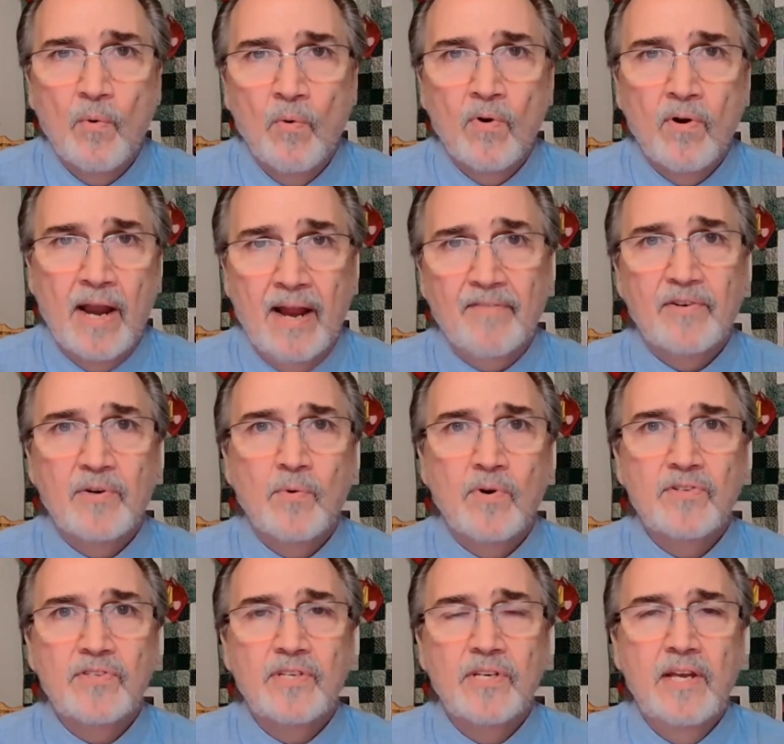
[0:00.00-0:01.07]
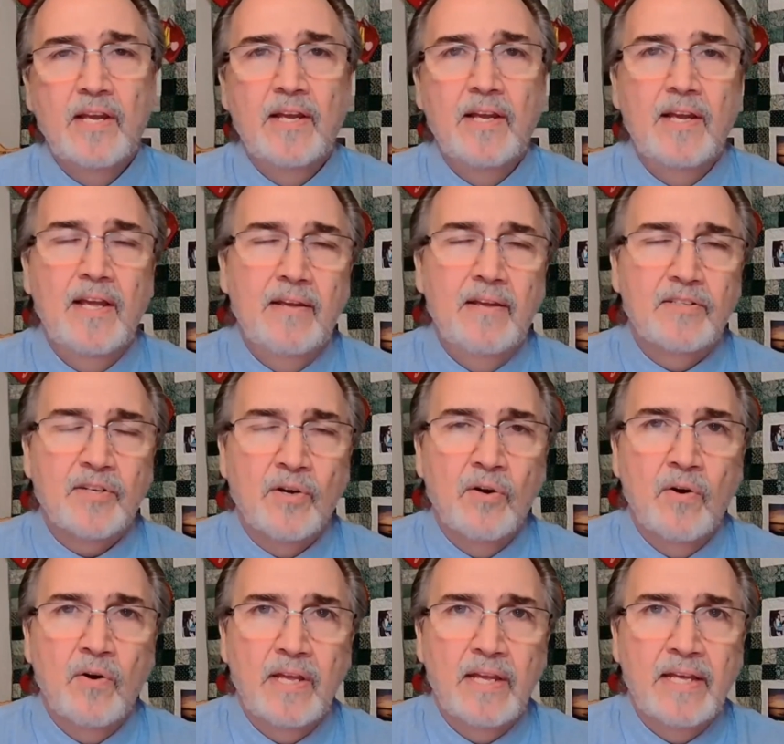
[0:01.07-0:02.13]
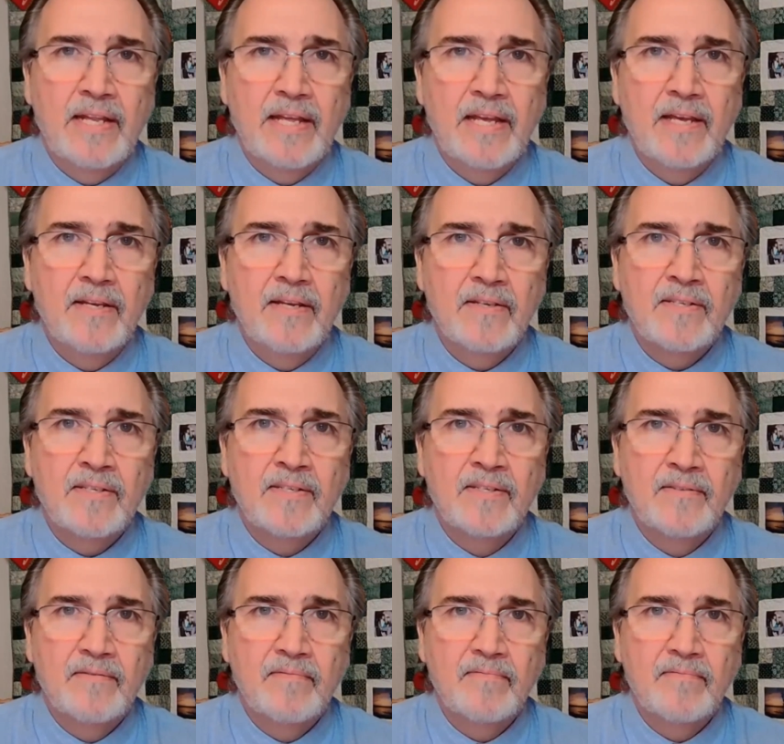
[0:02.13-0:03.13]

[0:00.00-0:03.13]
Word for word: or afterwards so it is